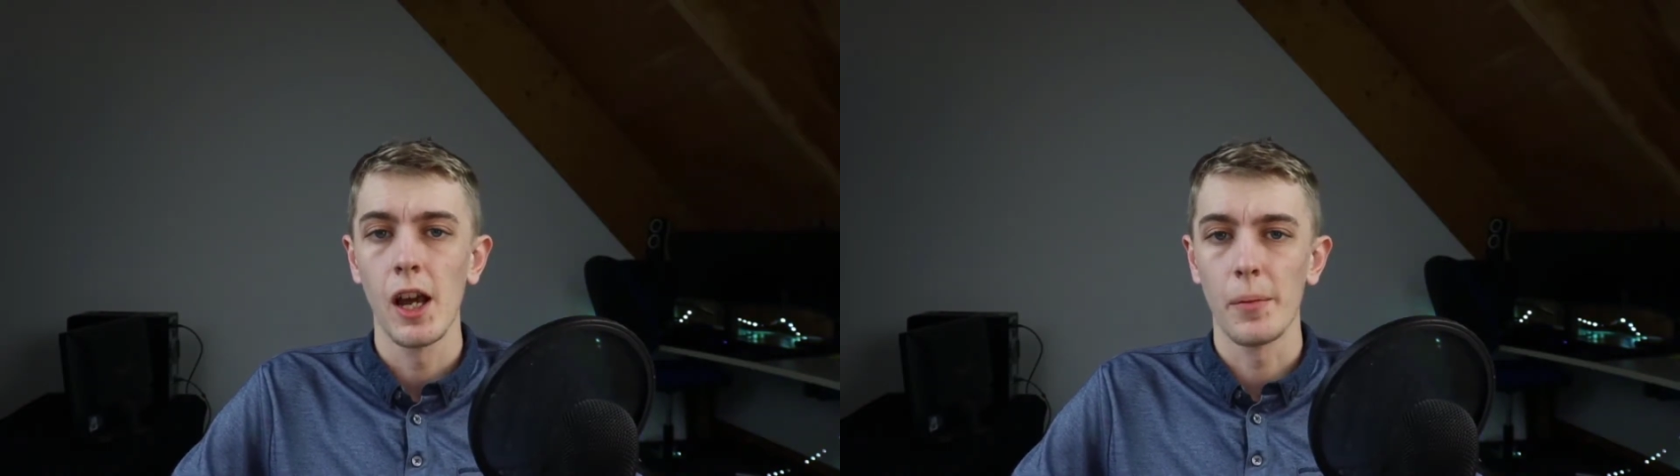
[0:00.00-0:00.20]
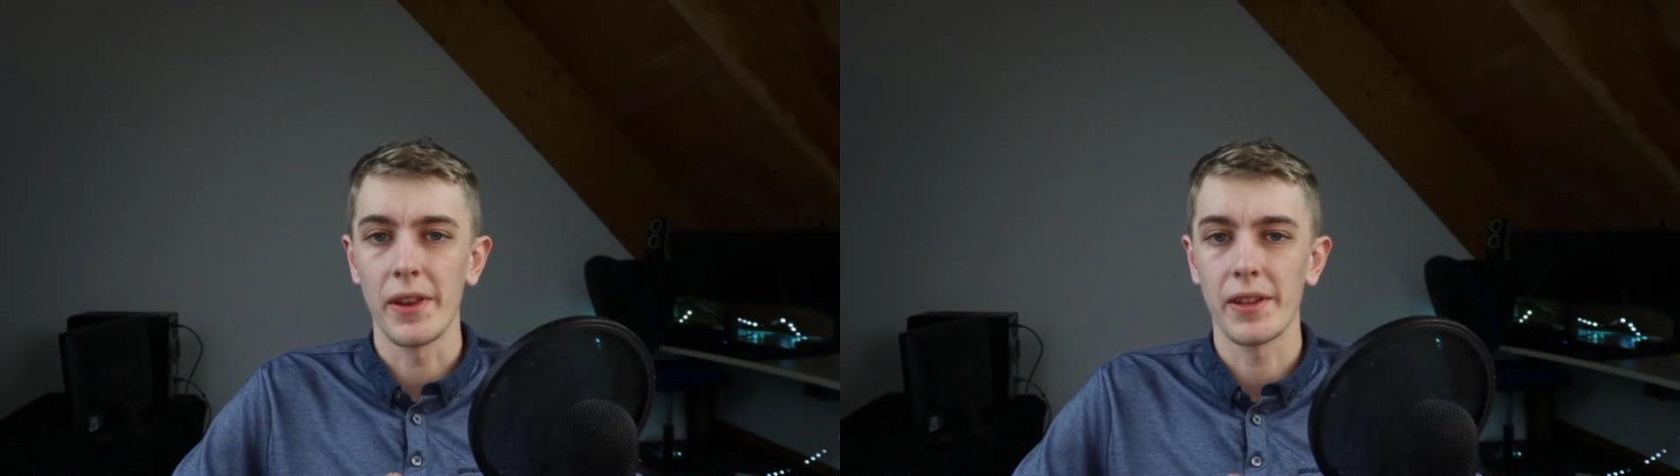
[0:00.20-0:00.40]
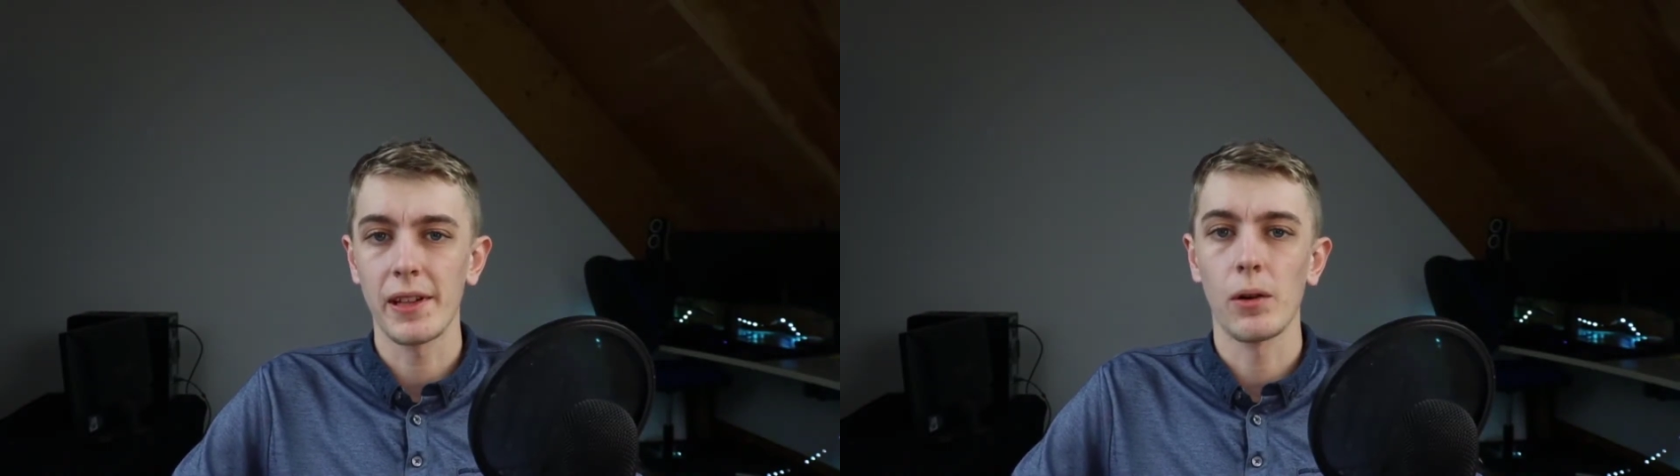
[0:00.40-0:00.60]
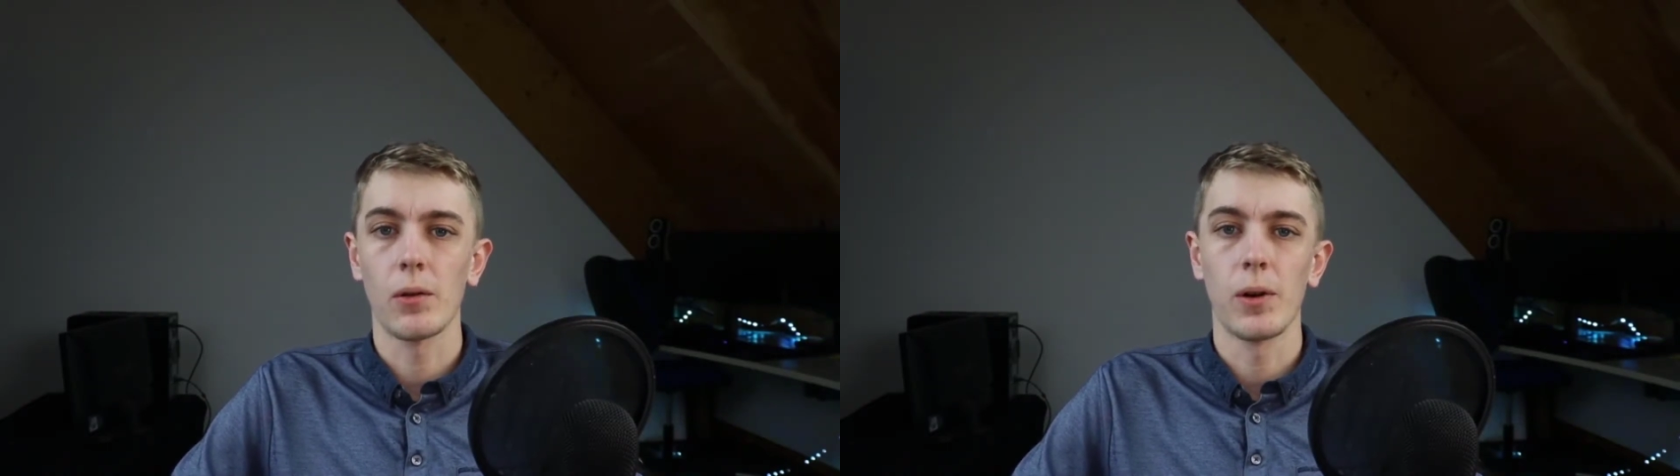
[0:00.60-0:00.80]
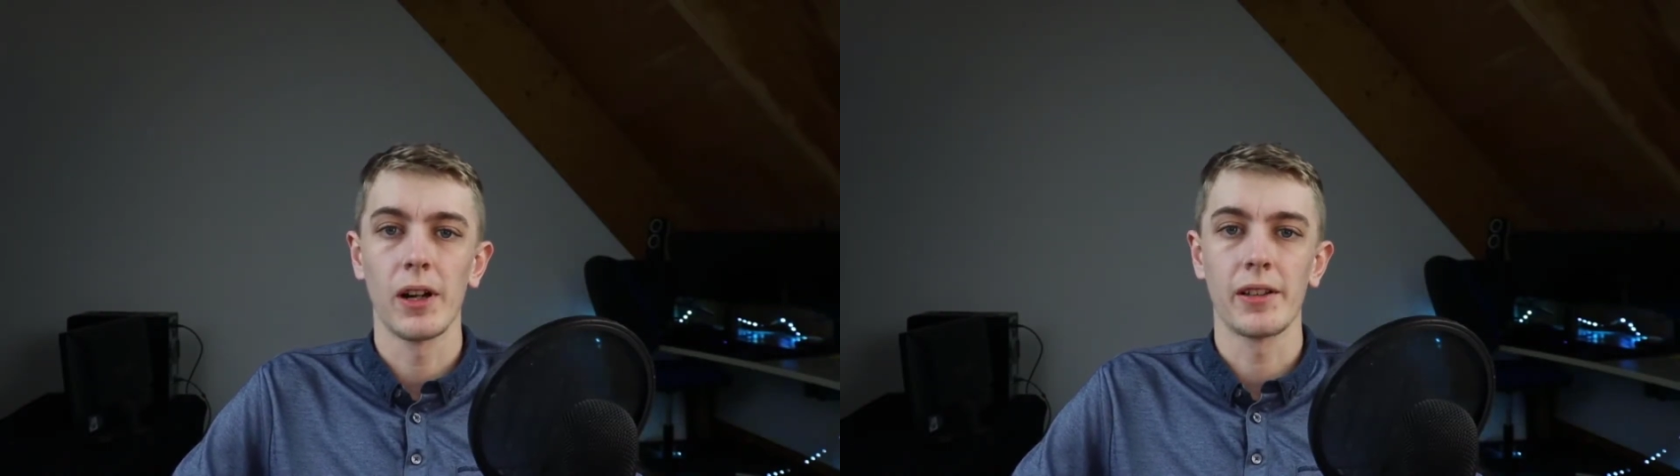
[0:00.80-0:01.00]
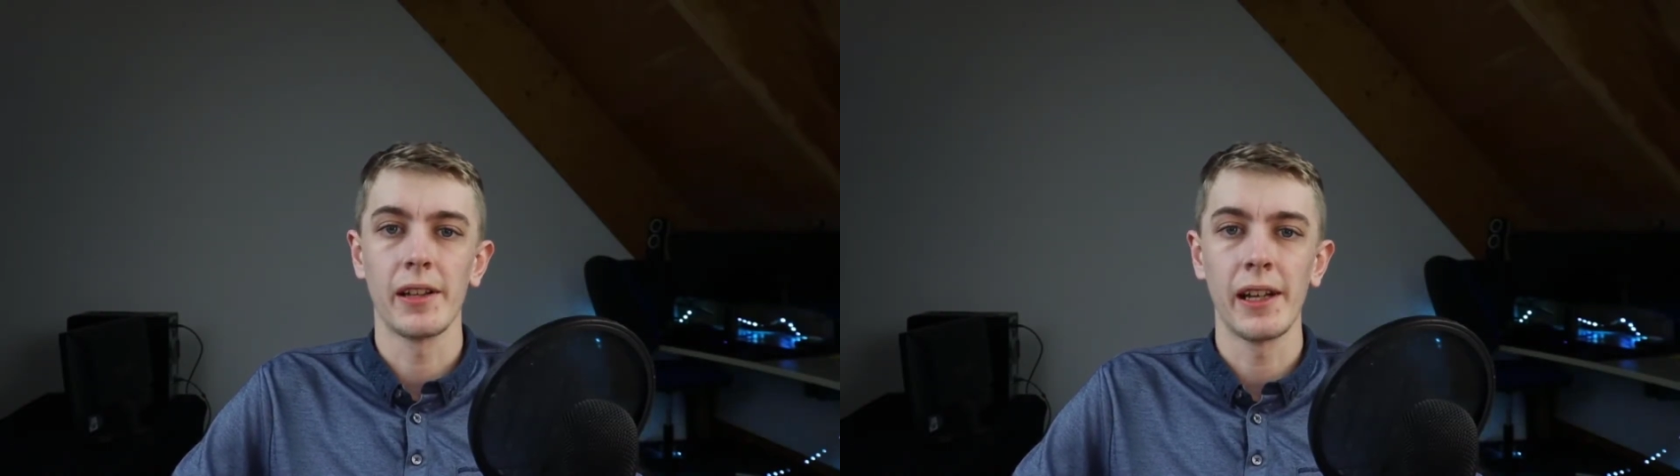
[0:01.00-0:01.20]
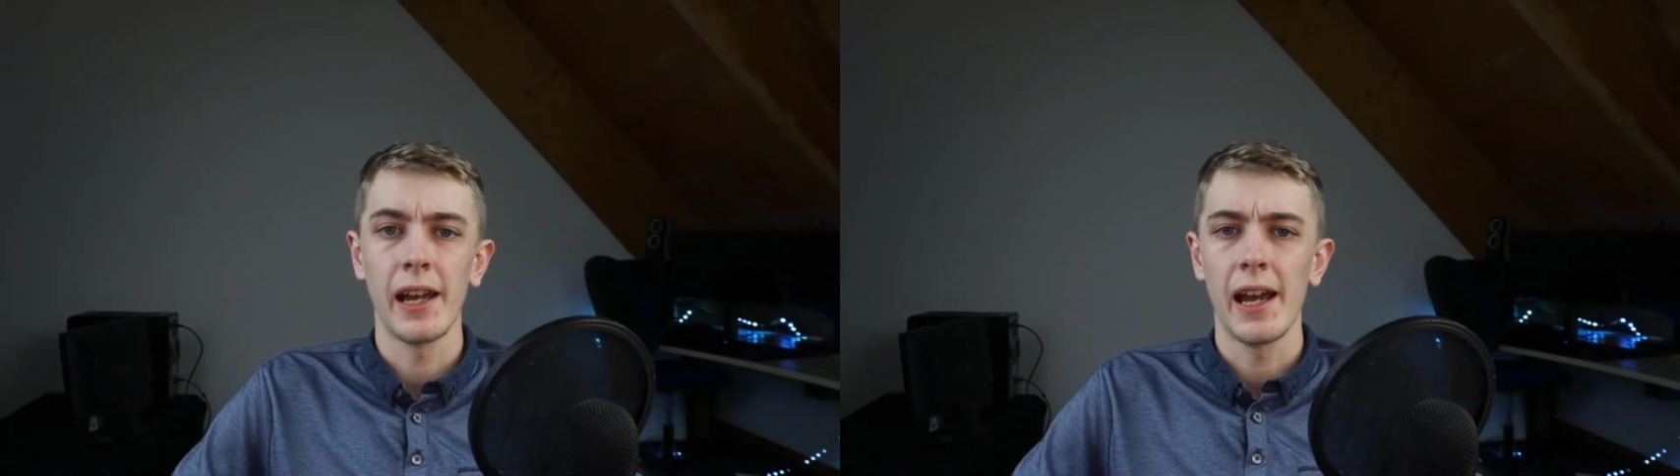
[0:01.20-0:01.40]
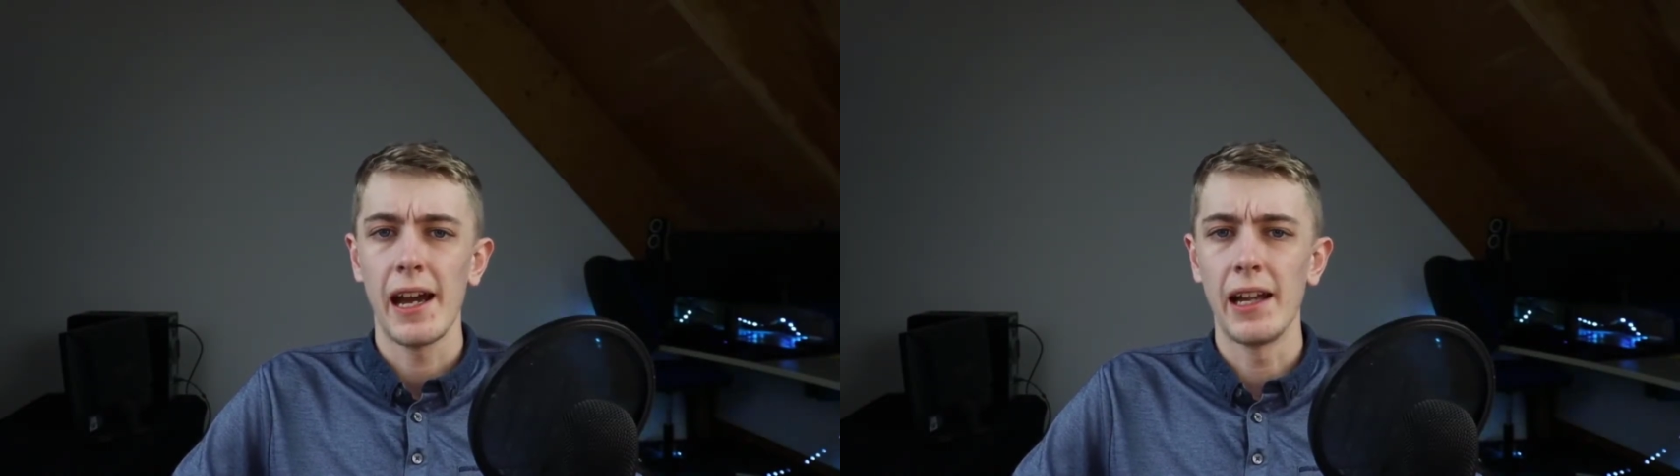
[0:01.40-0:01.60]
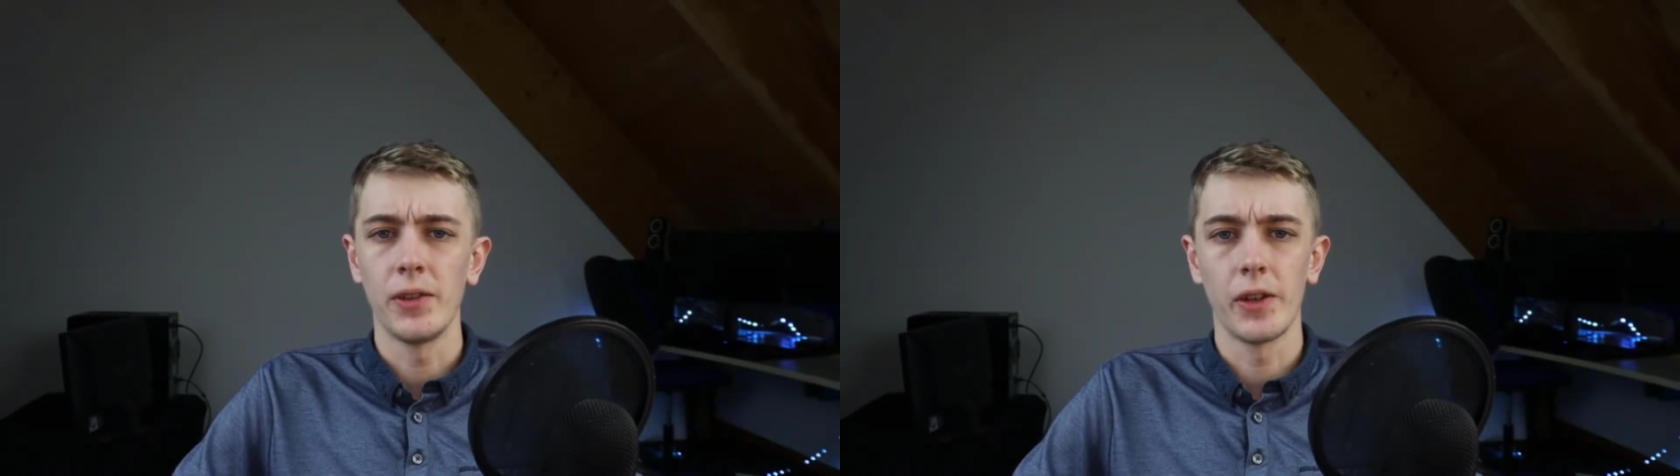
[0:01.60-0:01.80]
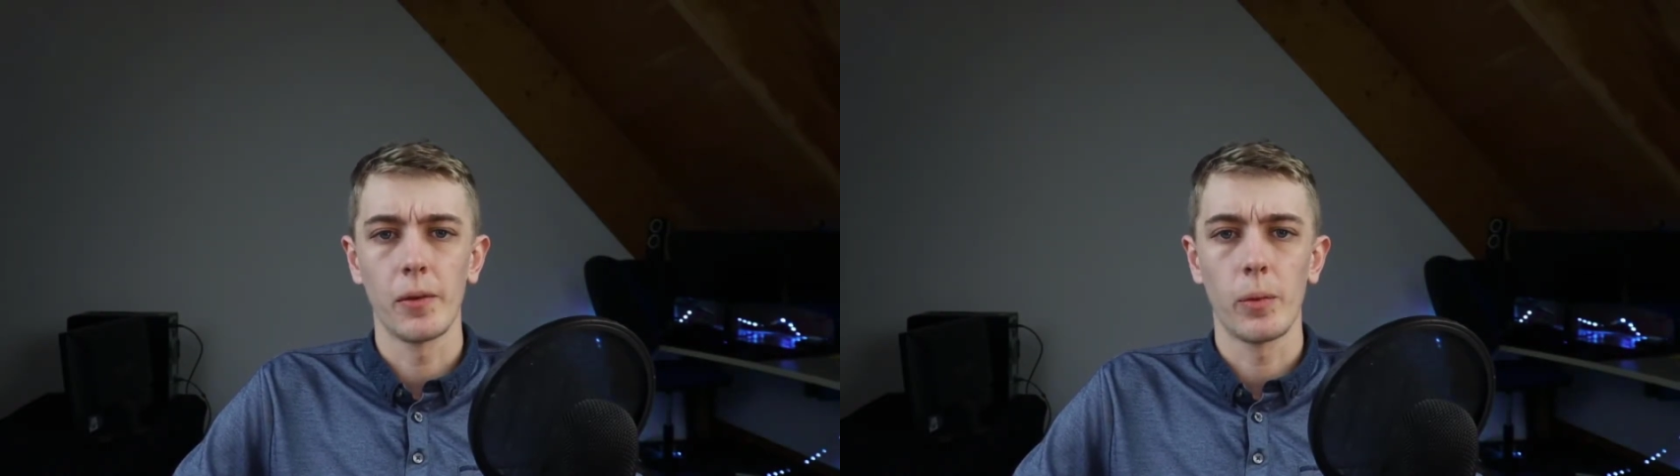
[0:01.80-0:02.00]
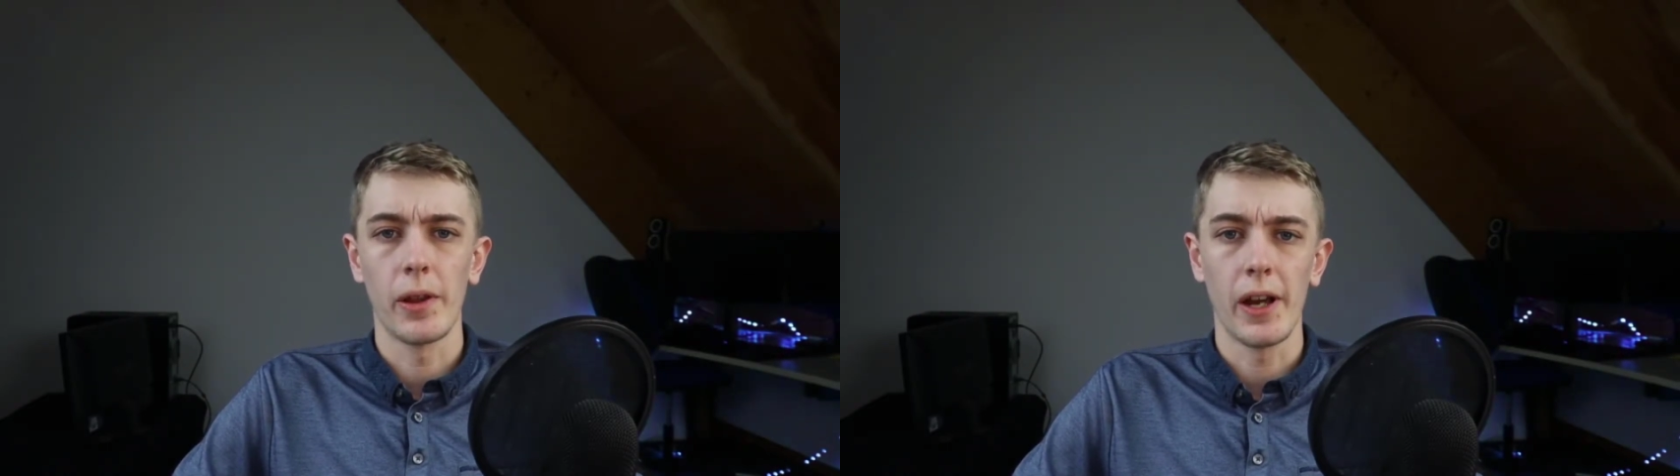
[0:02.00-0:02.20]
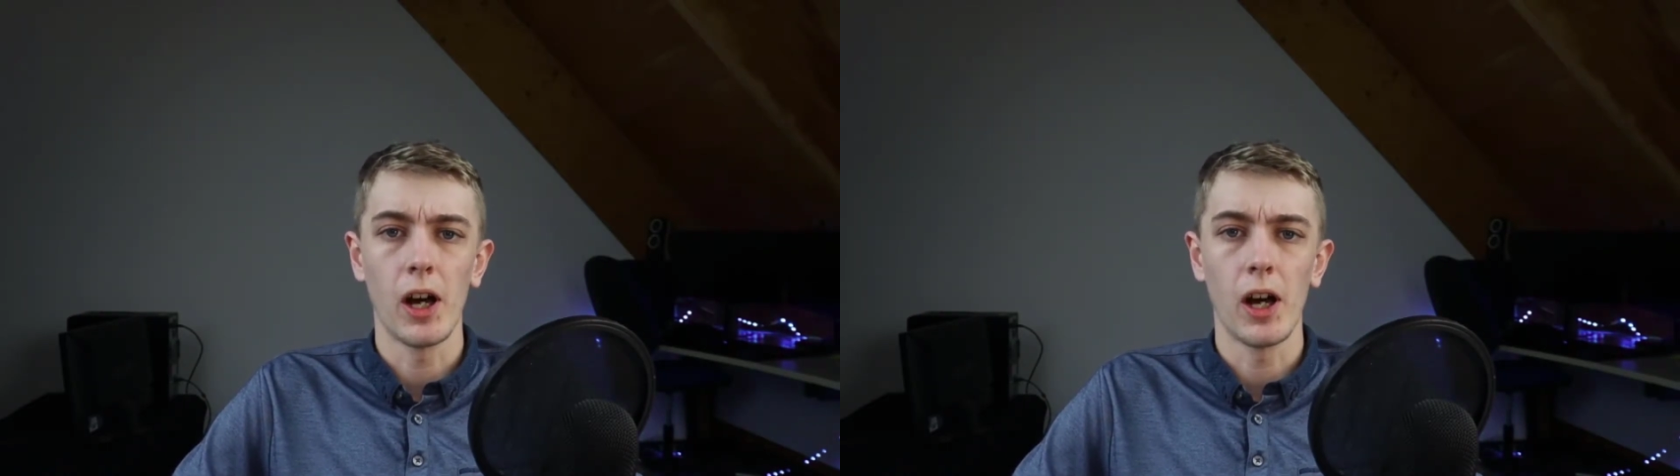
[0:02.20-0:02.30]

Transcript: but the sound quality ends up with a